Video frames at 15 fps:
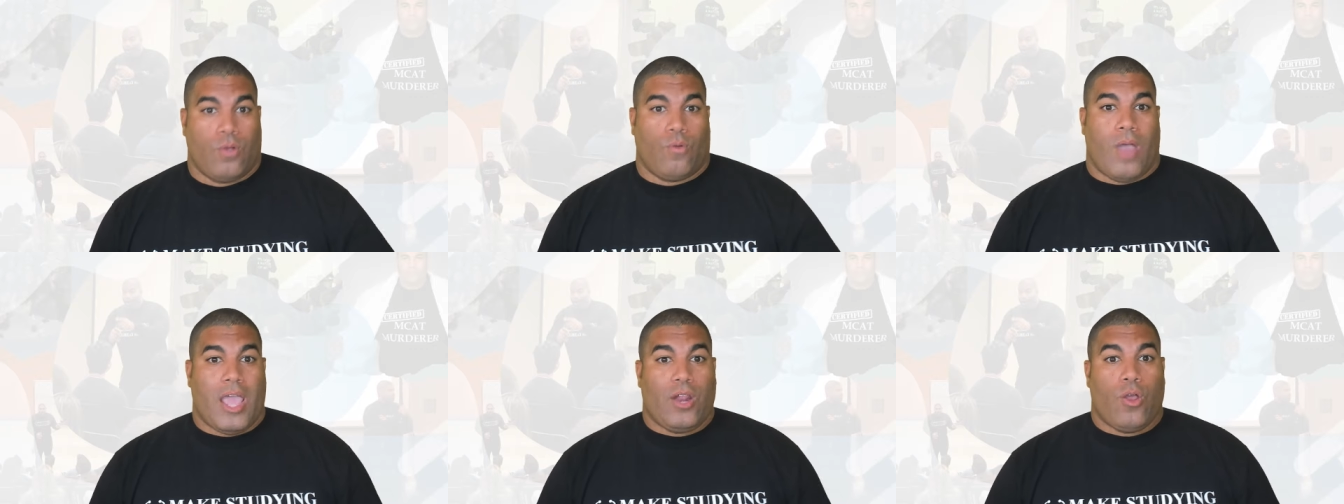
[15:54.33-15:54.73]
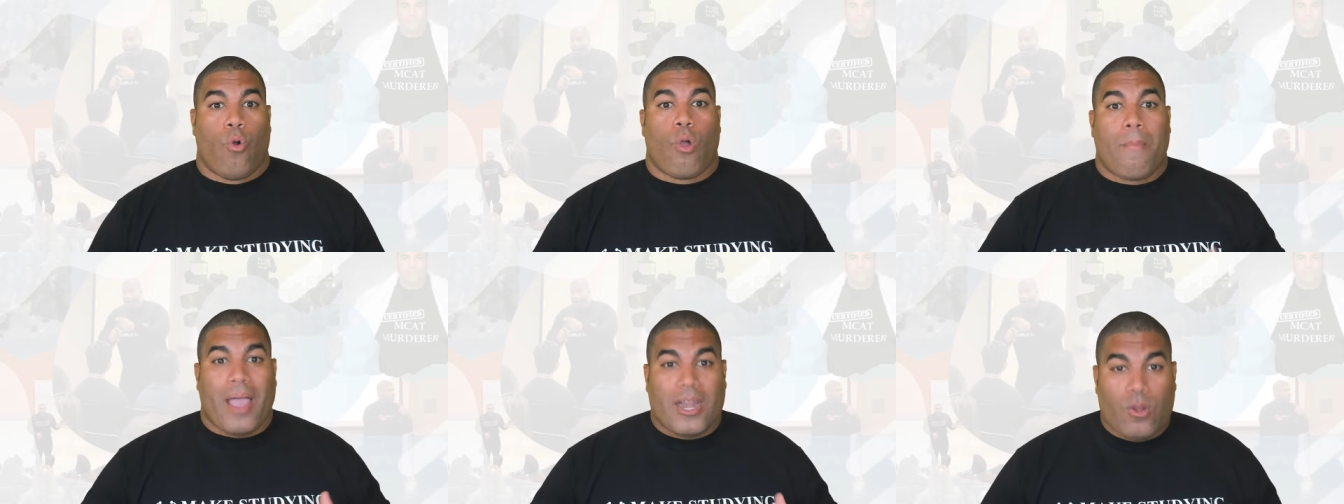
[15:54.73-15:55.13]
right,
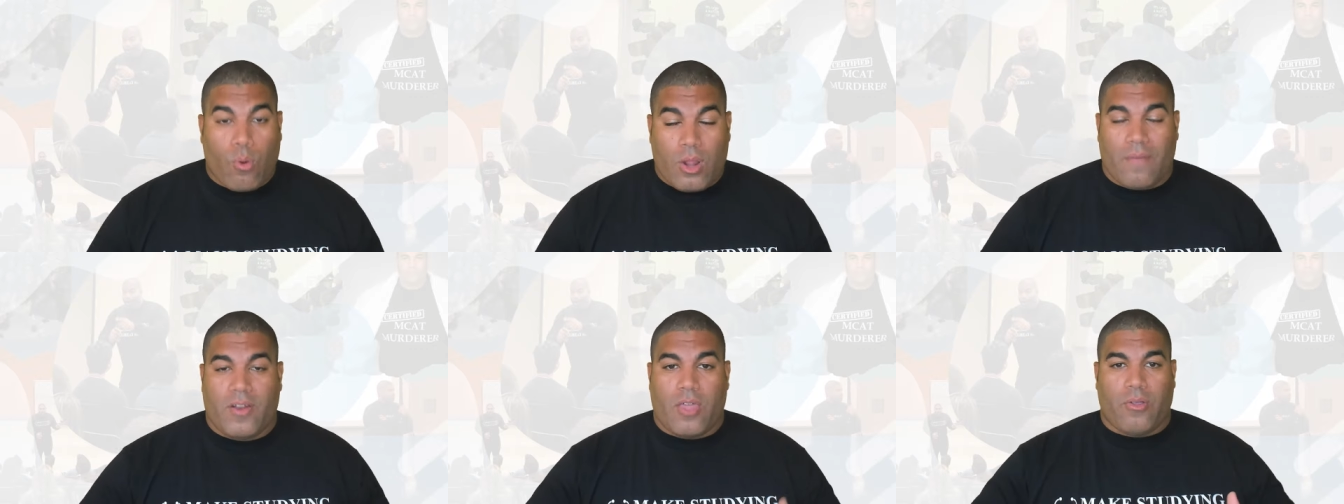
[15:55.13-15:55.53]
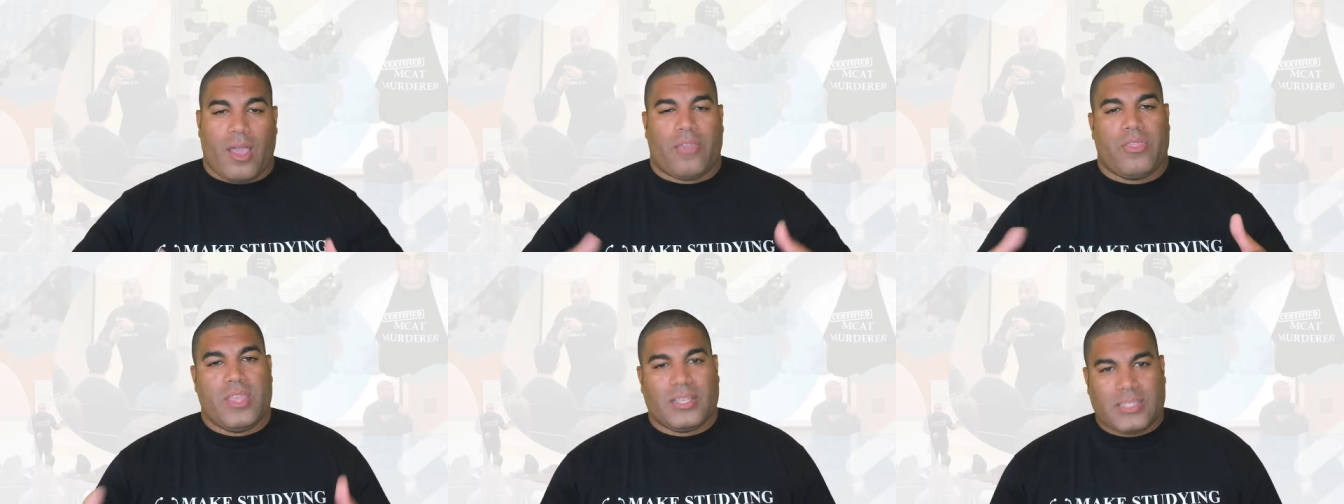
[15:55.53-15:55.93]
or a minority of another
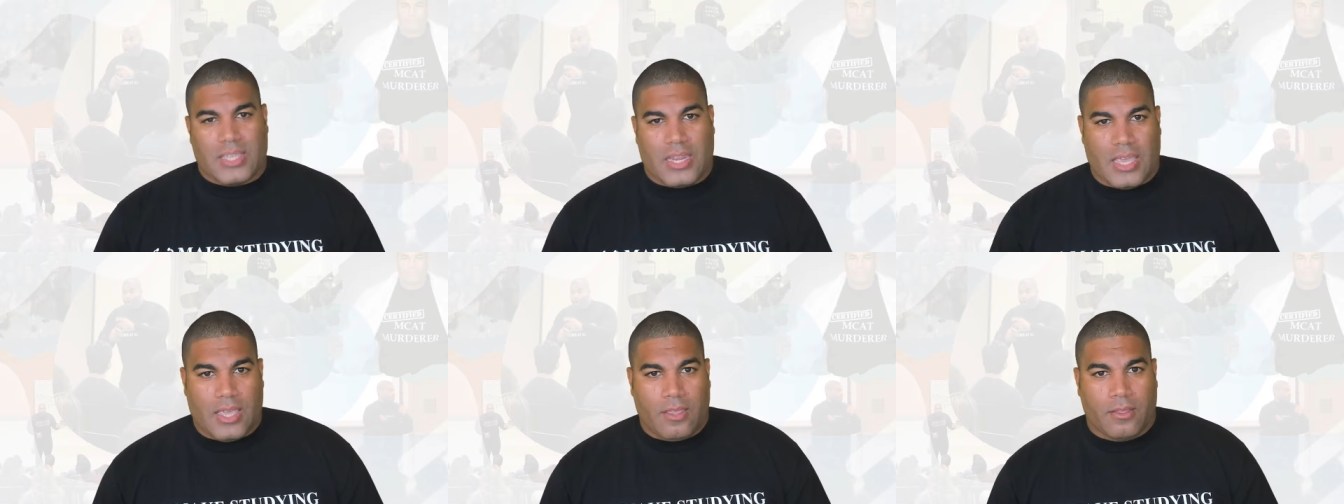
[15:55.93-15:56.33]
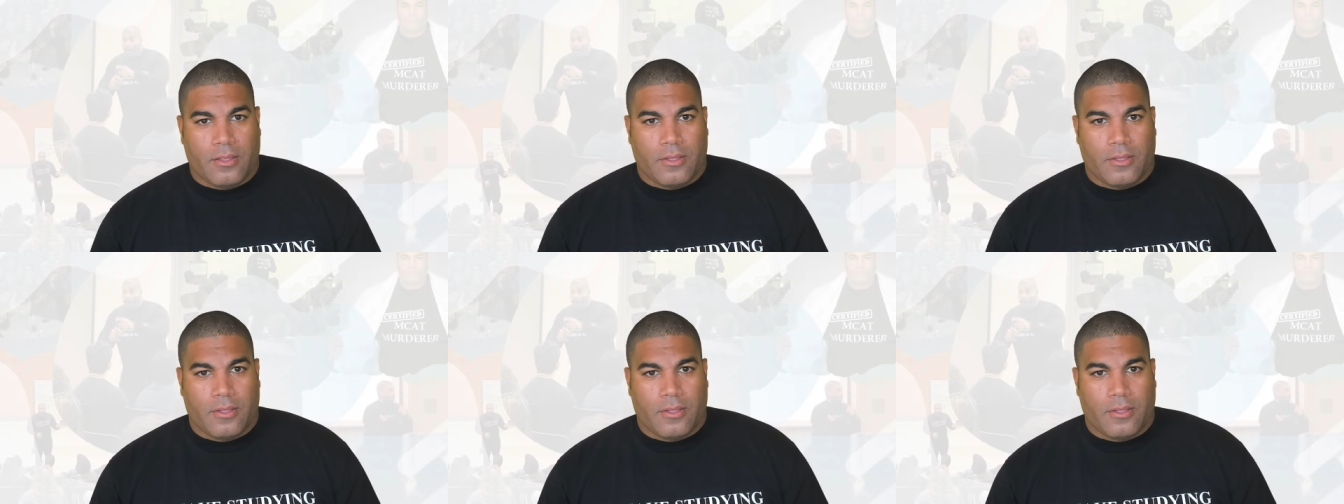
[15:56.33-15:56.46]
ethnicity,